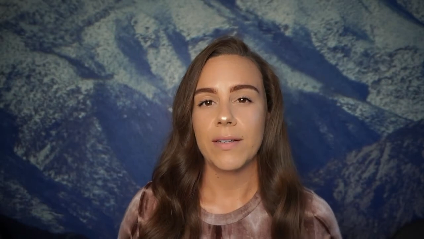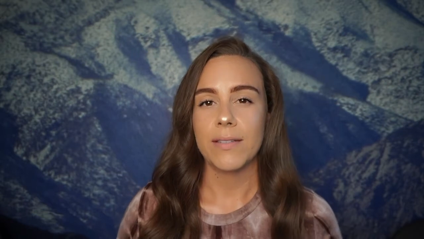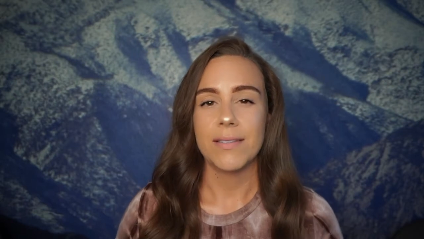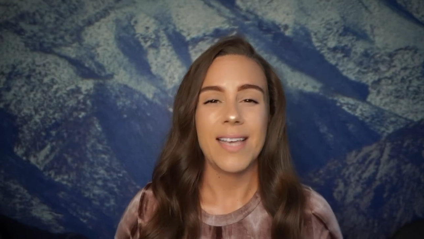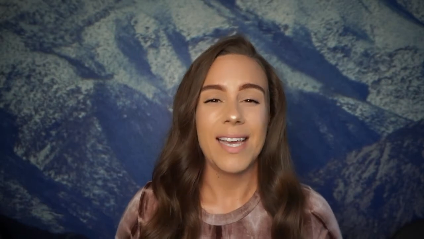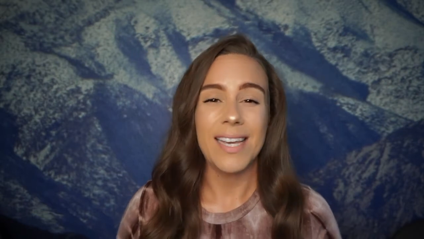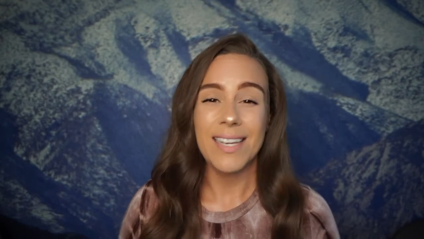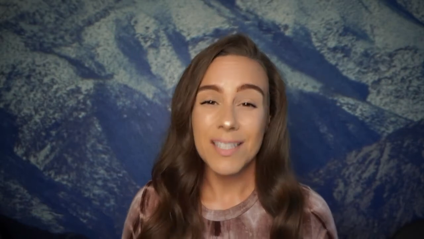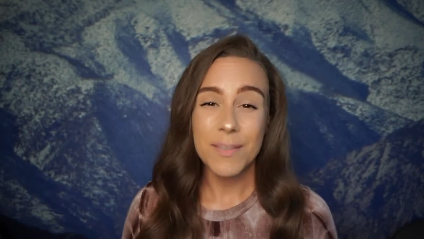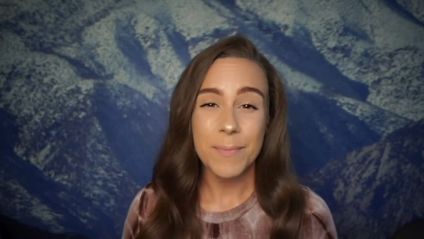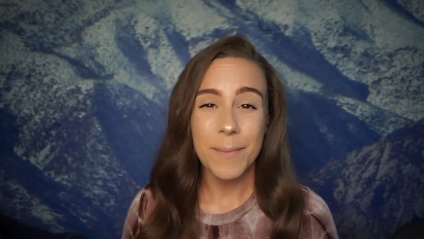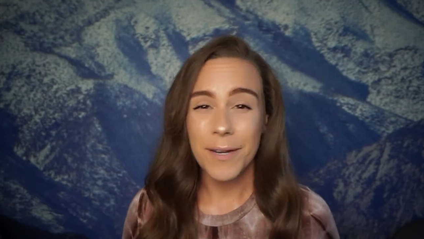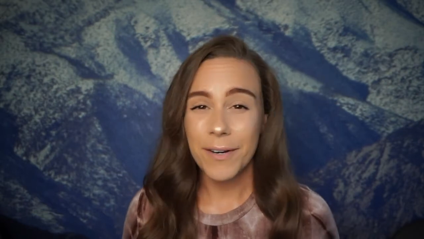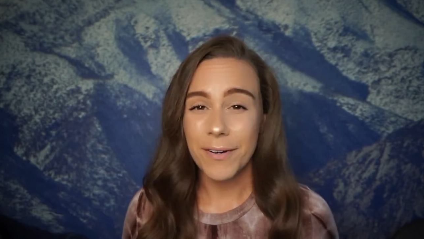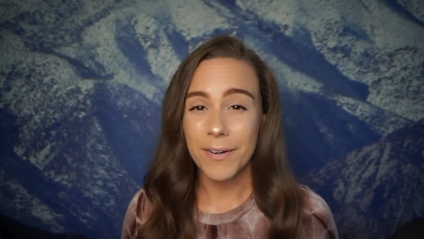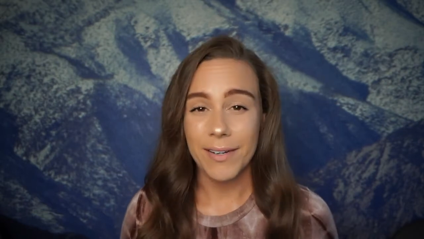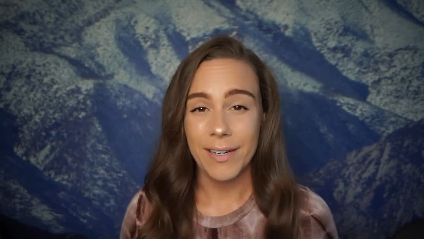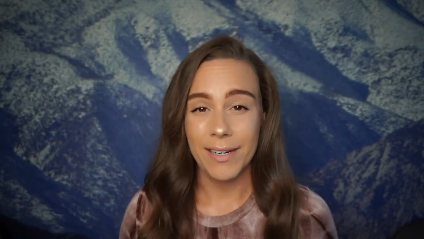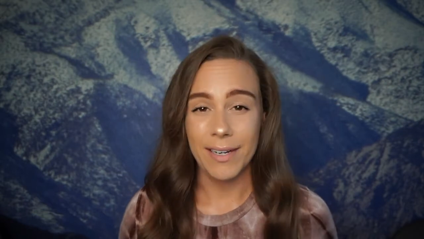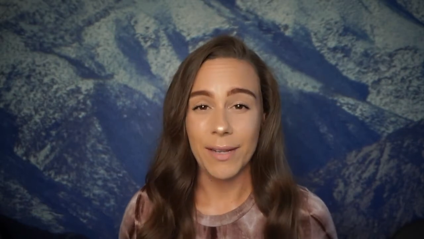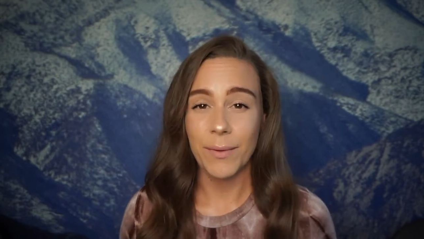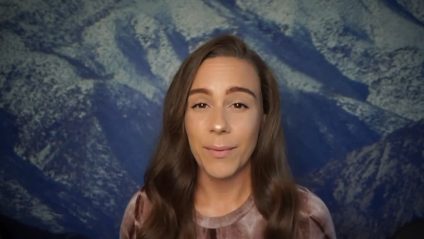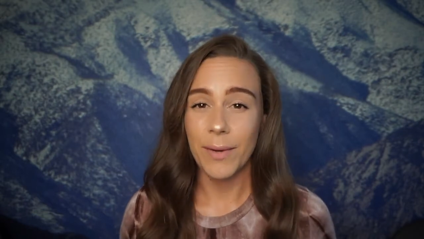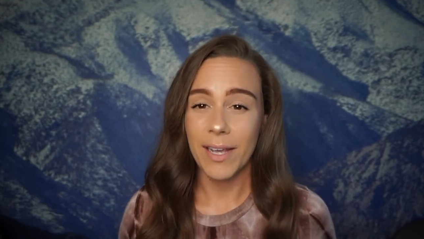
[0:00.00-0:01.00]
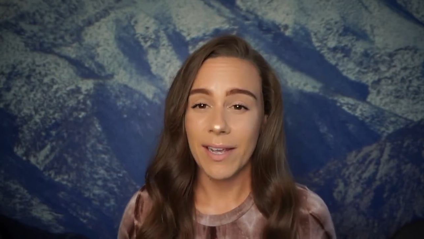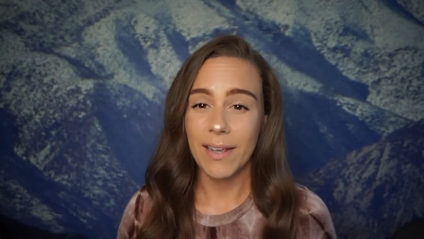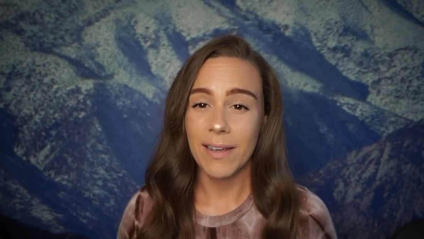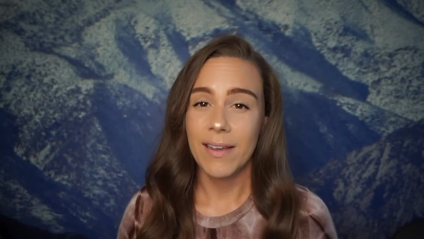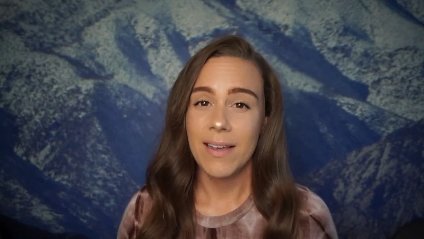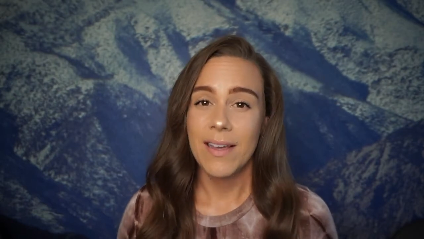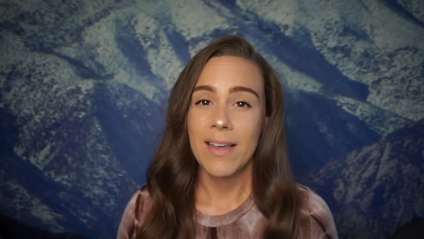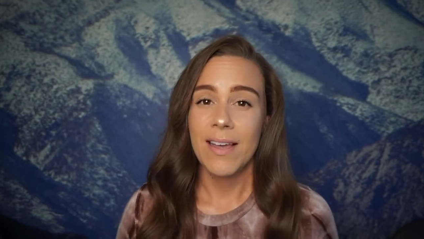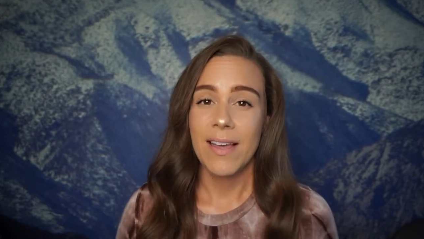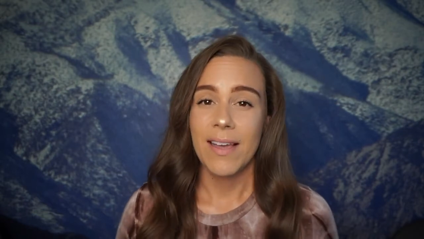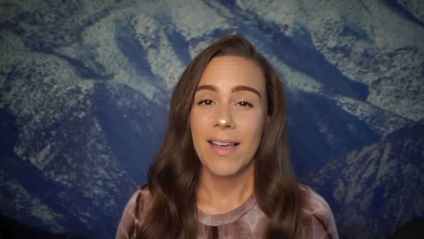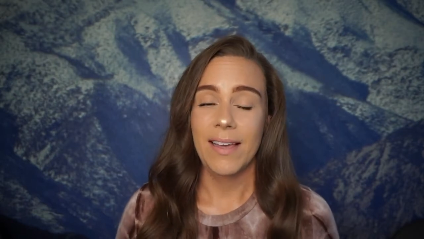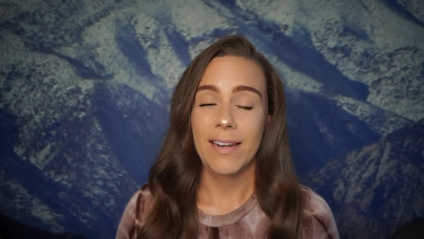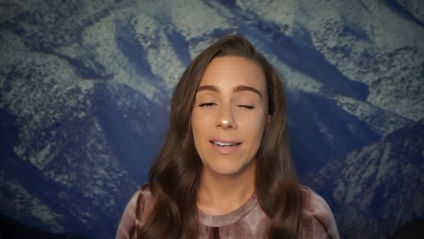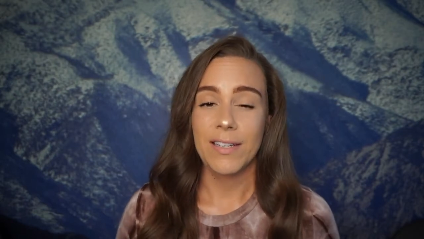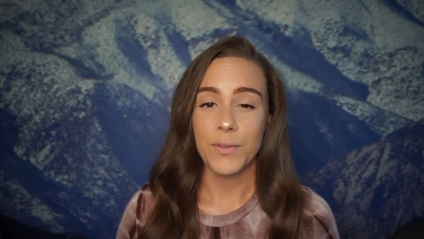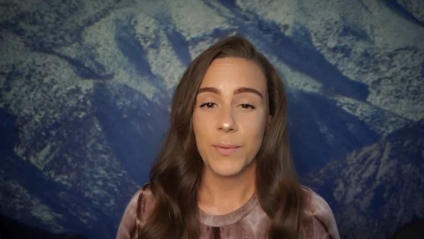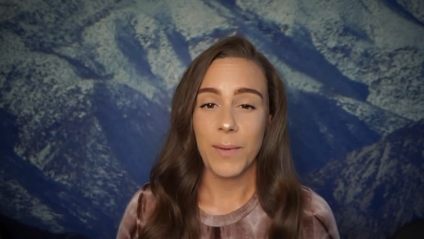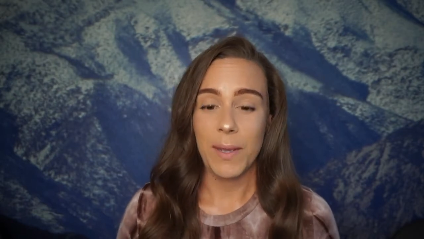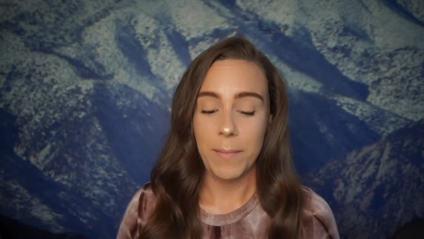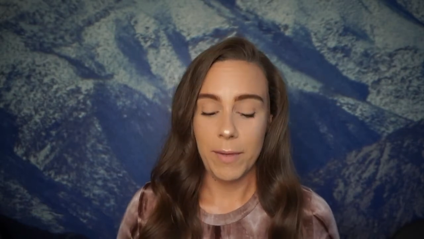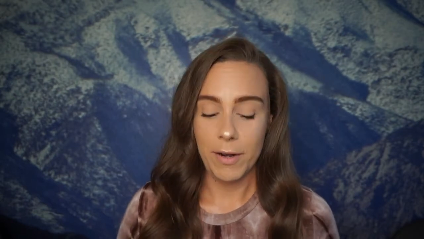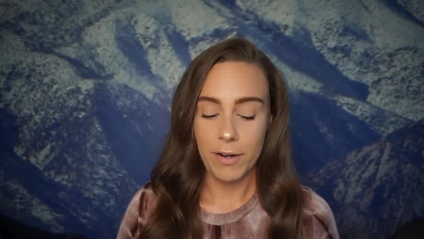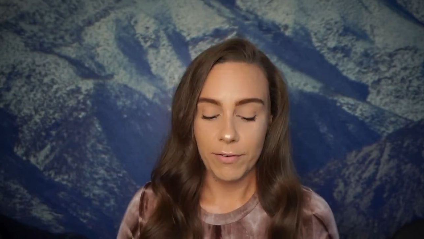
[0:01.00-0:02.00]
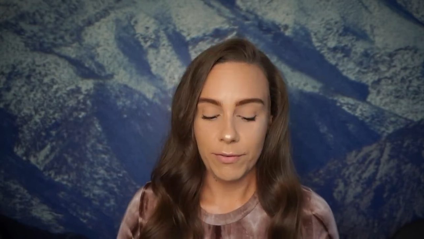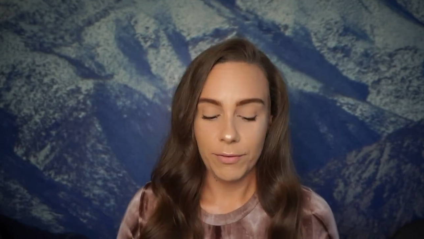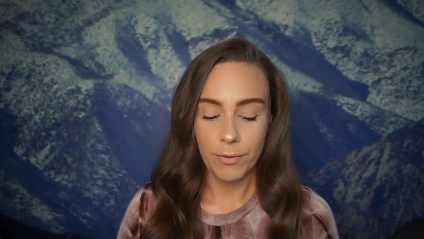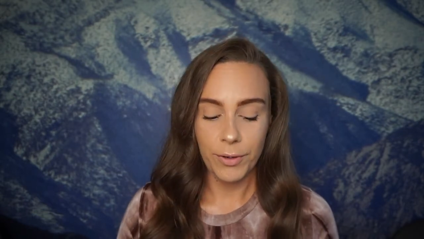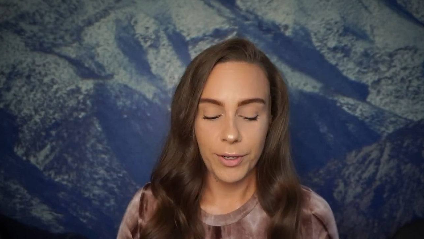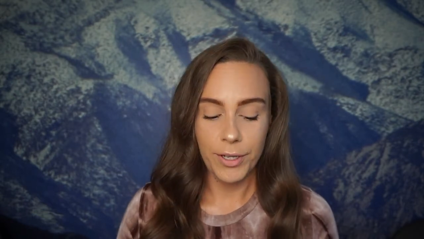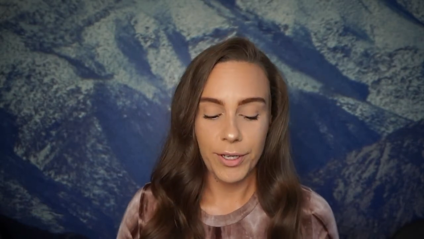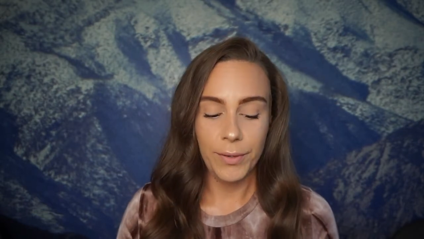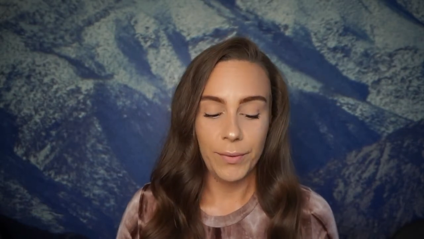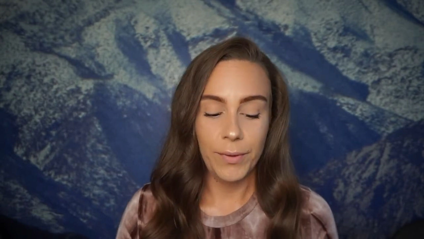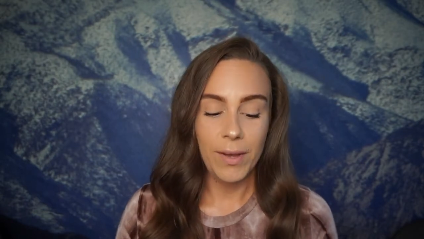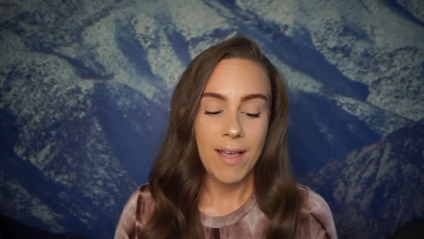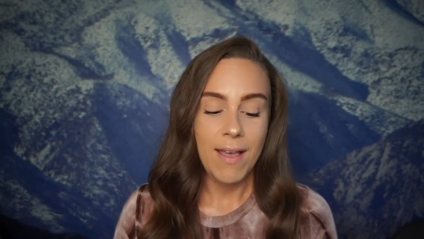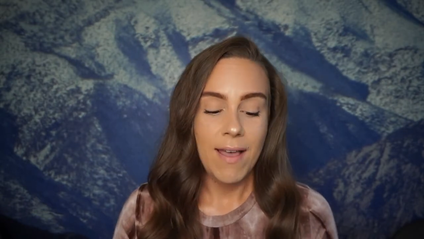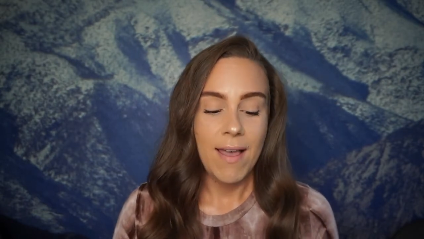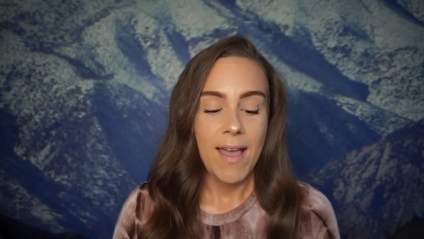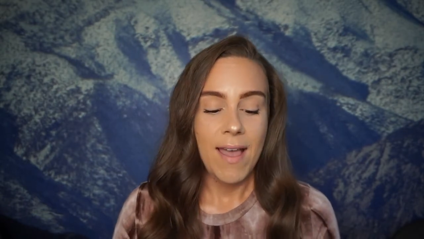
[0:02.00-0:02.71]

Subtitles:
It tastes better anyway, and it's way better for you.